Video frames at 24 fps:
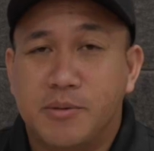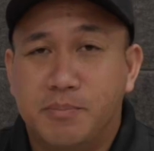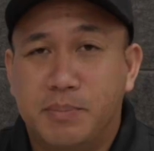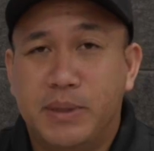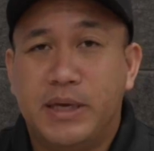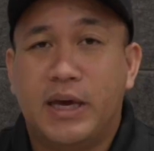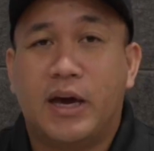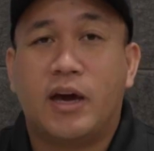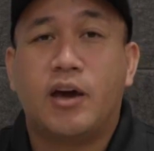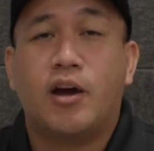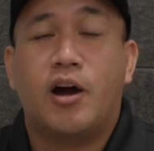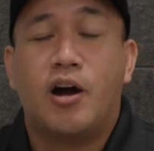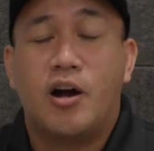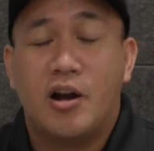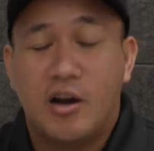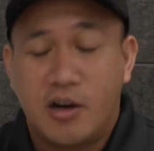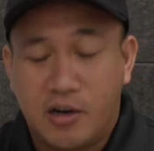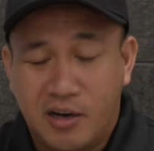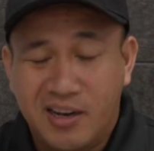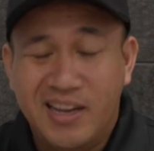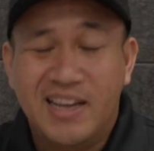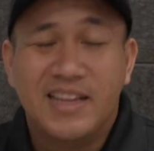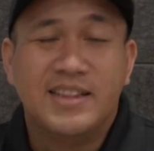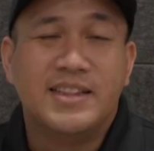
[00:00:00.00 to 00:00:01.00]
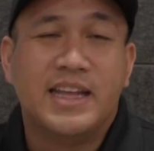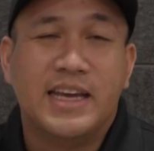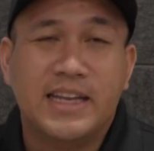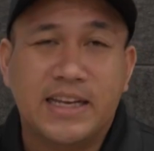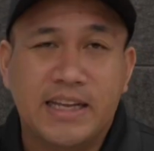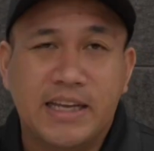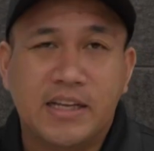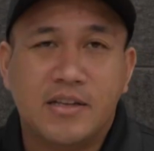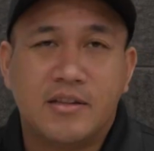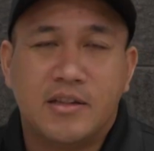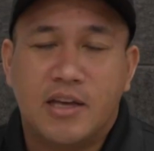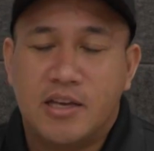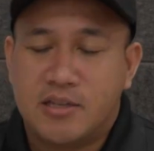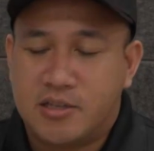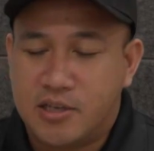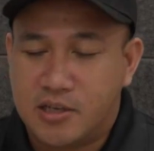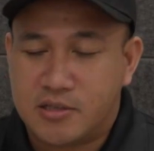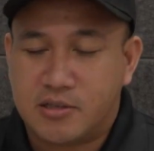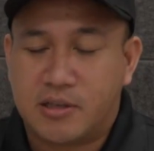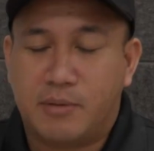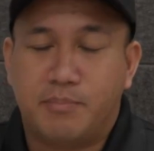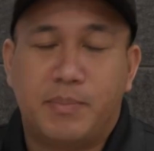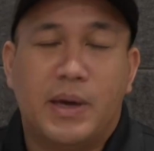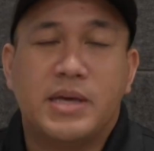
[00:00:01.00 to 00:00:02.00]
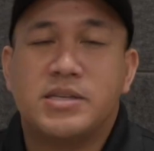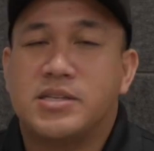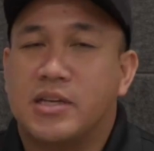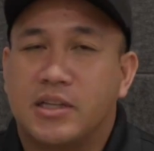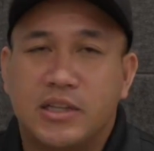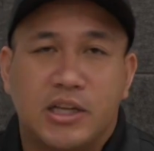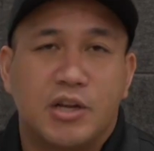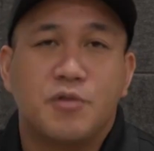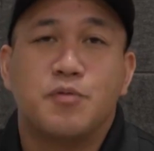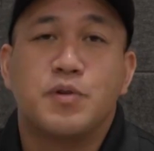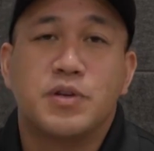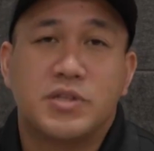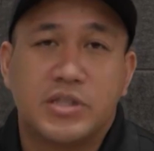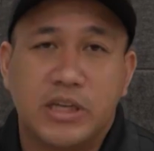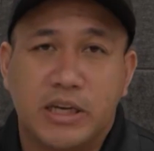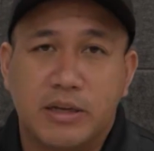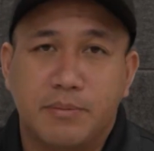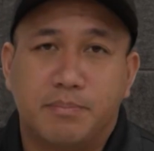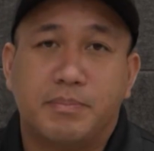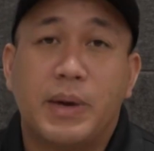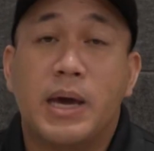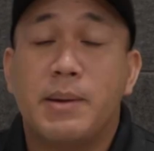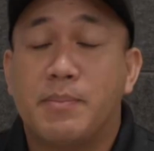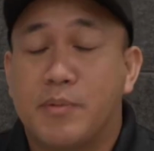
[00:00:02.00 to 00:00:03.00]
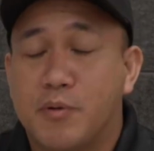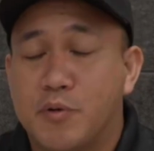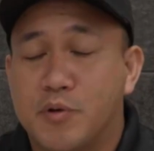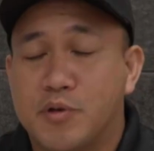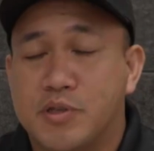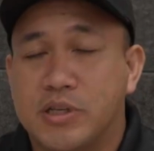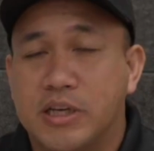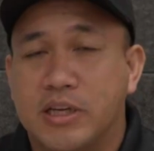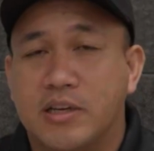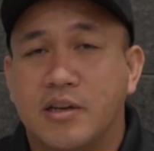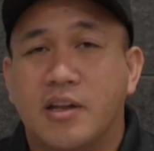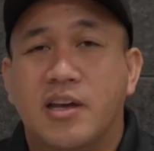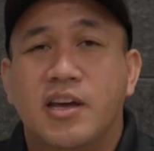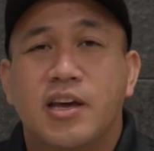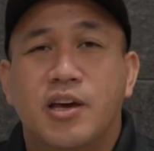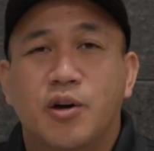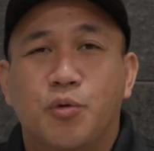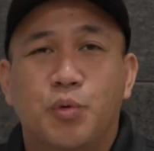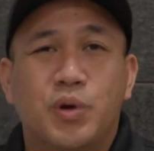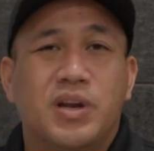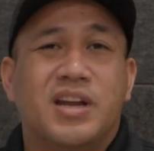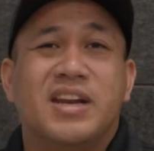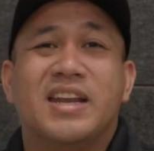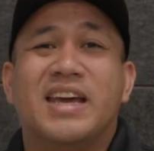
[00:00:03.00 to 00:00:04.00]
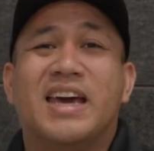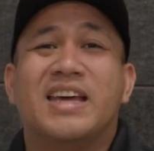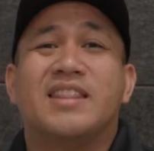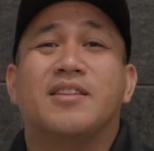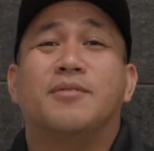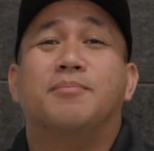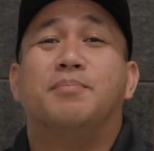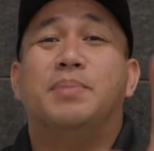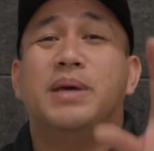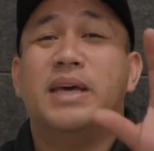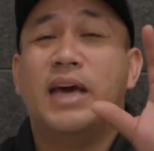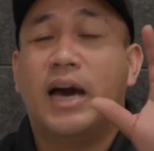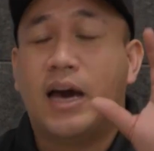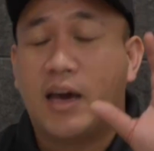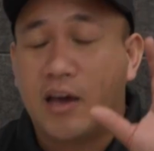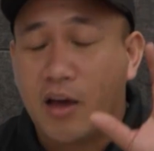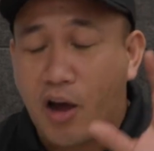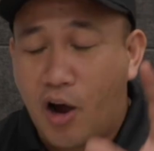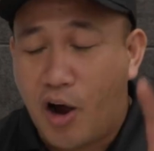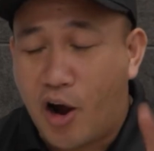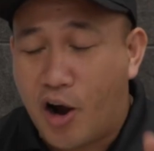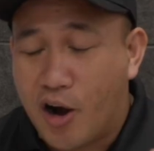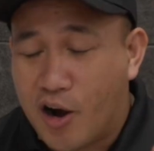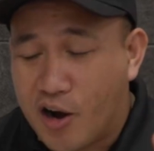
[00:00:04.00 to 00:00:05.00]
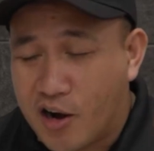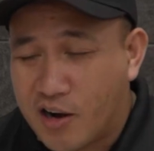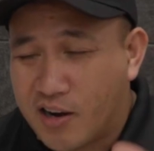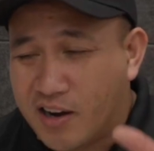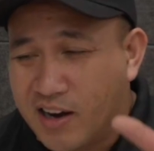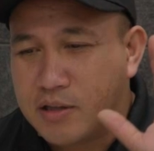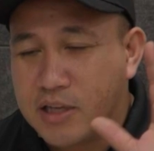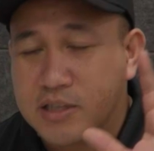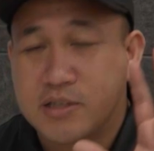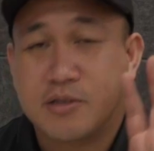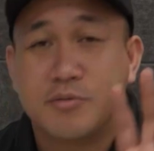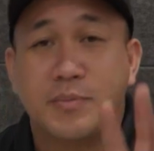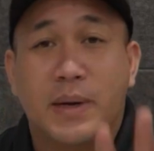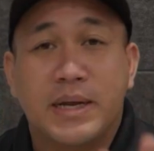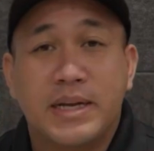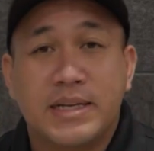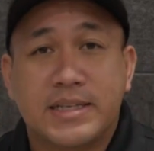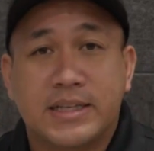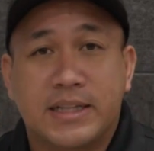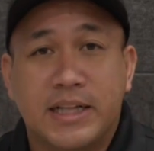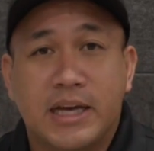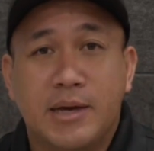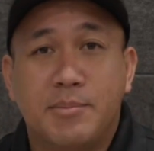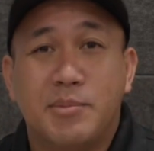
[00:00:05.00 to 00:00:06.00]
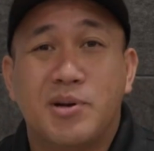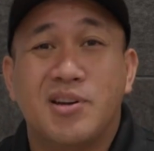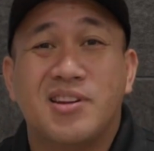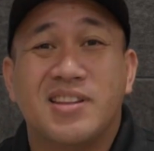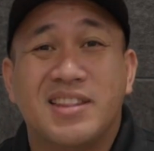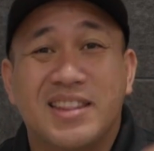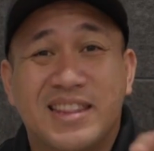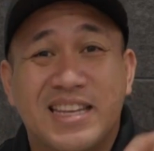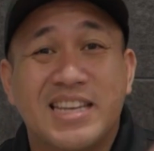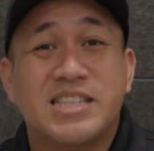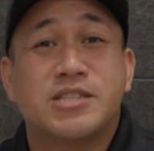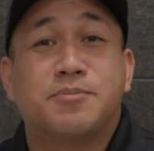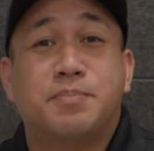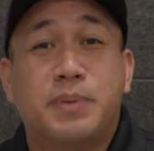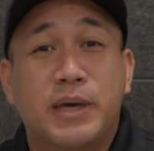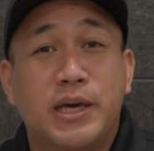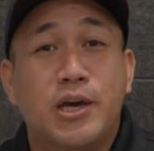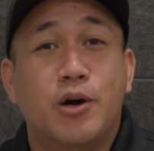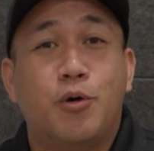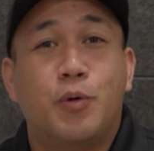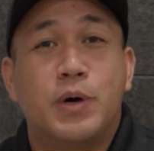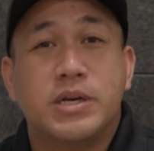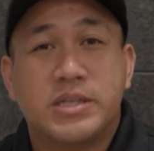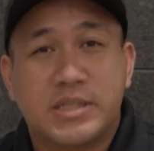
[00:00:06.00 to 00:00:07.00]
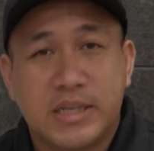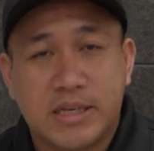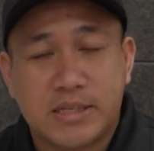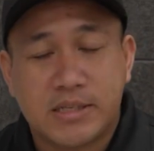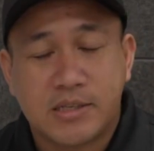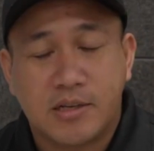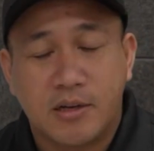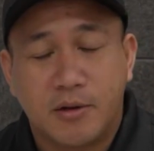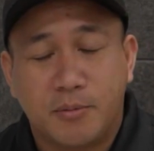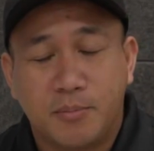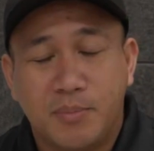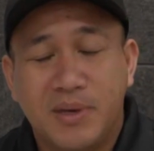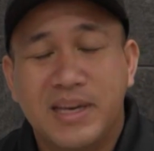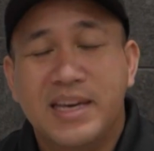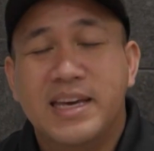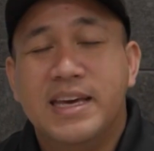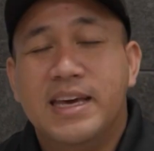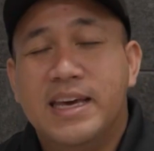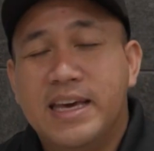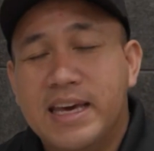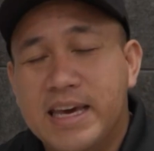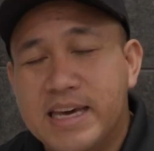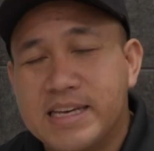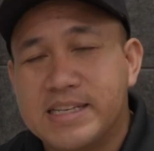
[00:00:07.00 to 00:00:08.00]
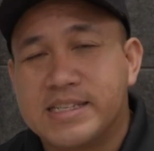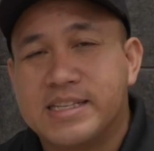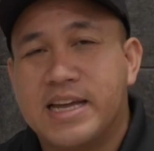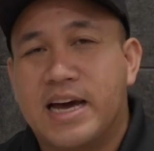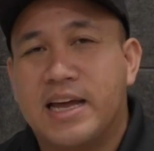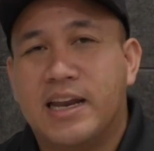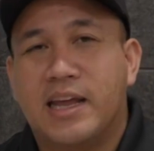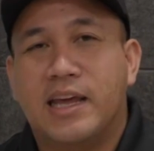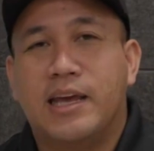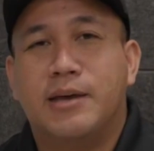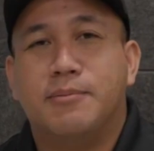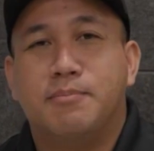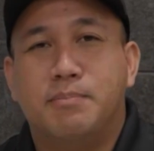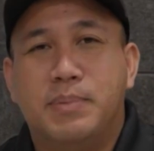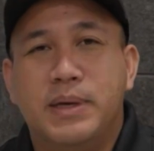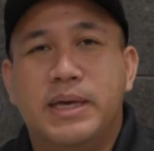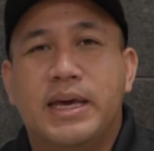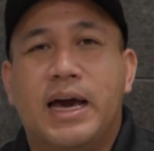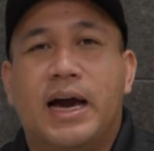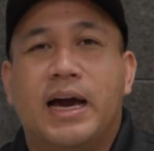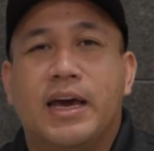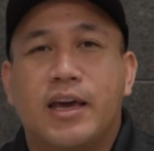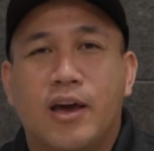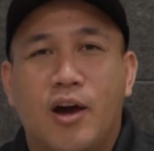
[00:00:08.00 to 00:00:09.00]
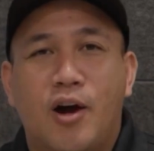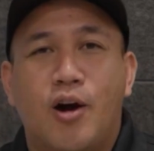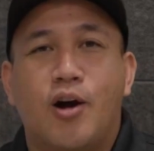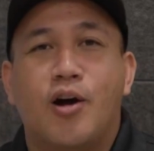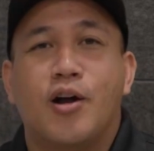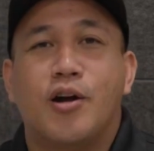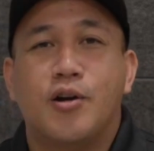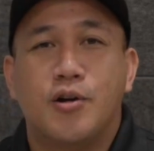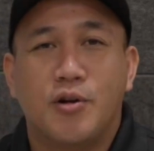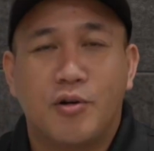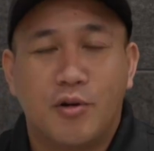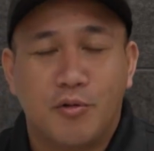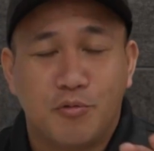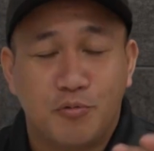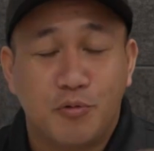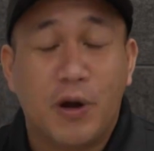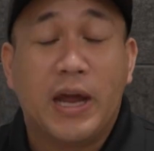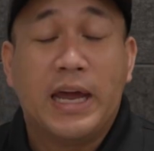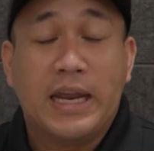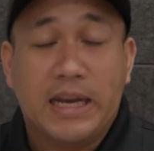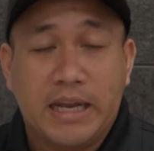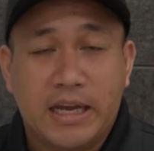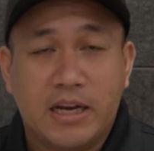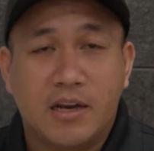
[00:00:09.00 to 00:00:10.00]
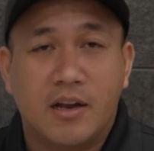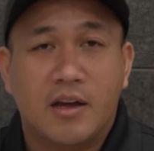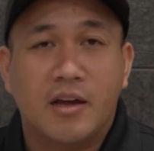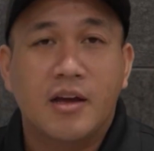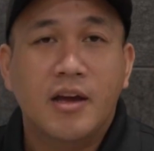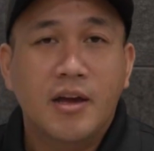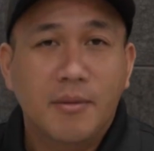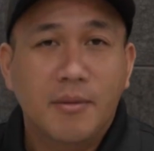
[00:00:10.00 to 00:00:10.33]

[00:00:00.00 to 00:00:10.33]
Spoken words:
a BIR. They need, it's just basically a receipt, paper receipt. We didn't get the BIR. This is my disclaimer. This POS system is not a BIR rated